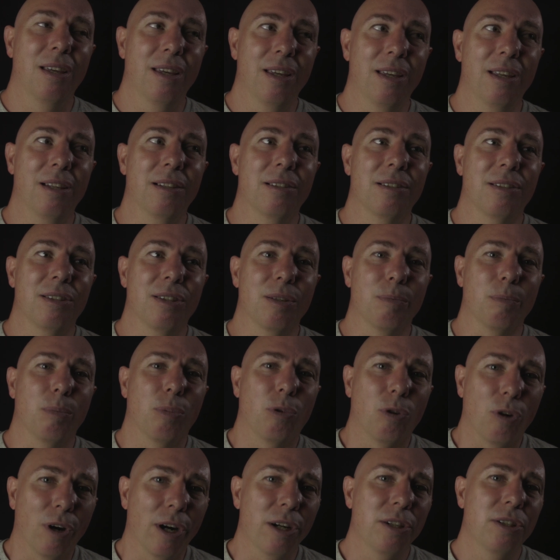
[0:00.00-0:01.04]
it's the
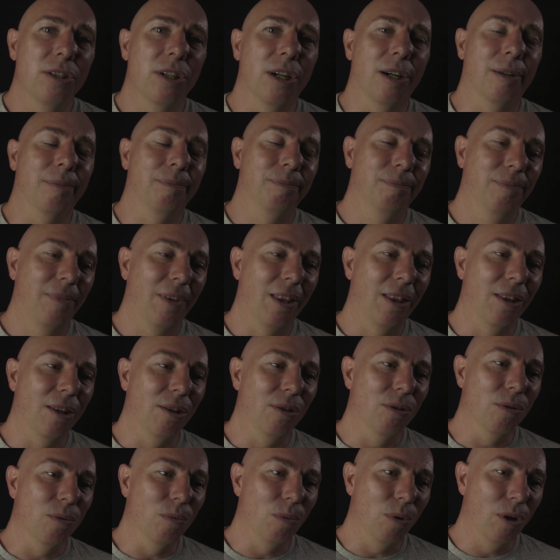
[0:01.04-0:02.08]
pressure
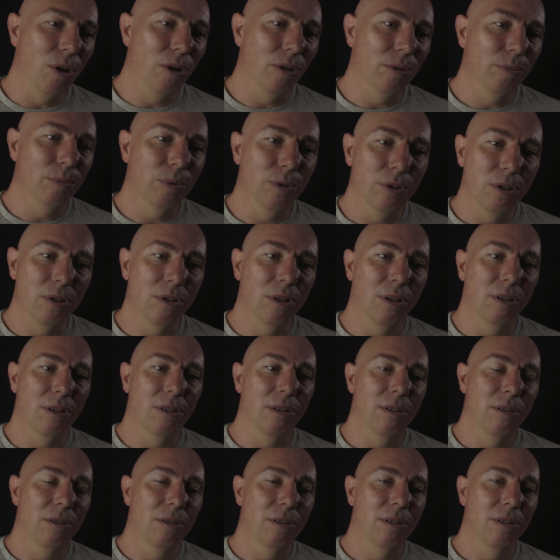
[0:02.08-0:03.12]
that the world puts on
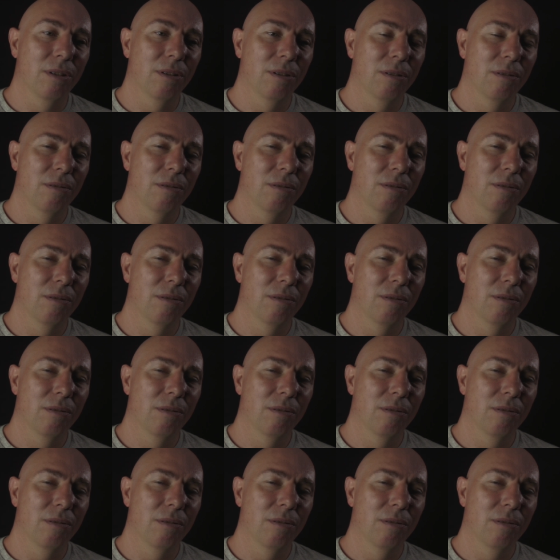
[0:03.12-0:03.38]
us